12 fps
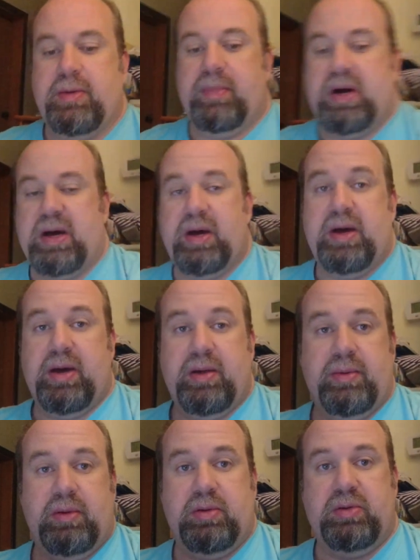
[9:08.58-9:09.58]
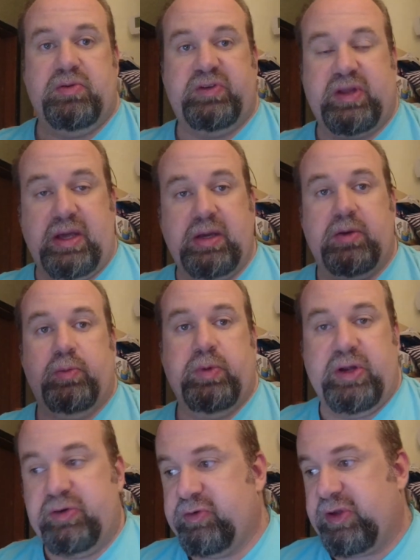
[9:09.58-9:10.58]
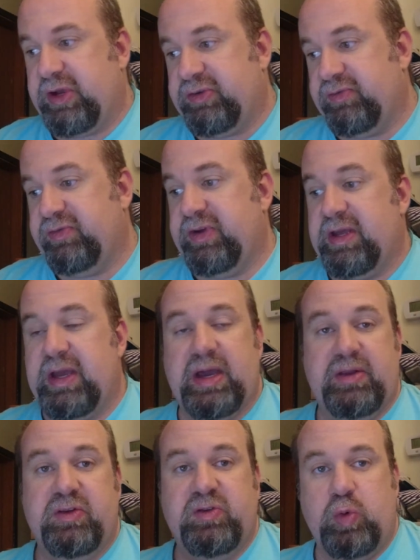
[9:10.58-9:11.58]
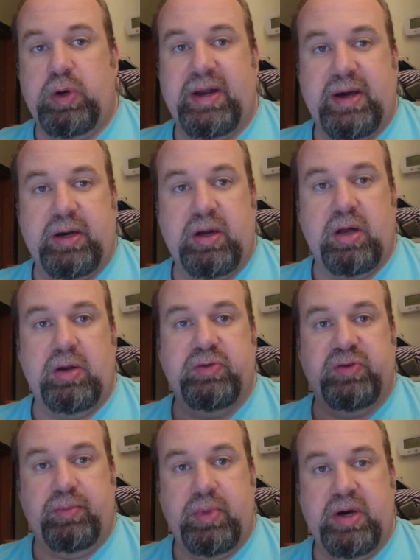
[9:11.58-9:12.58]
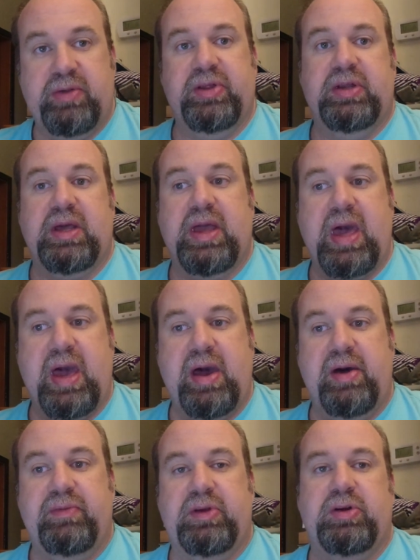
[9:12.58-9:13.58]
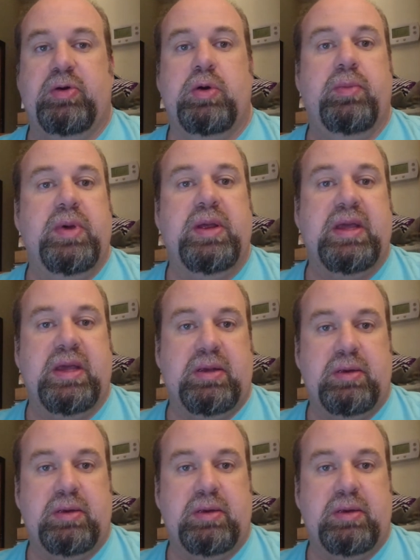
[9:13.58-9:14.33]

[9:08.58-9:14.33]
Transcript: my state registration fee and the $29 a month that they have, that they're going to be